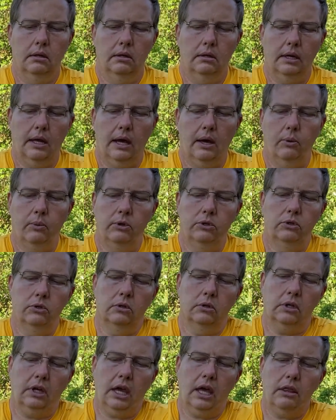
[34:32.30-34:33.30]
Now, when
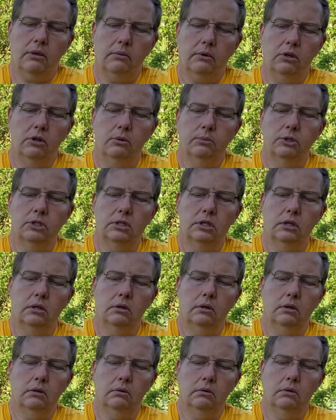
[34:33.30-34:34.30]
you're gathering your
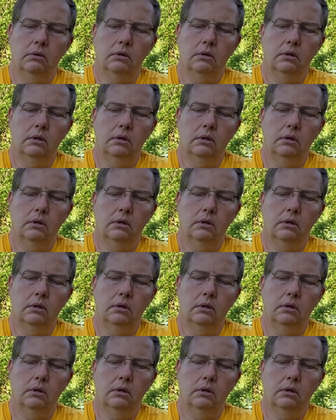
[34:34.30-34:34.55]
material,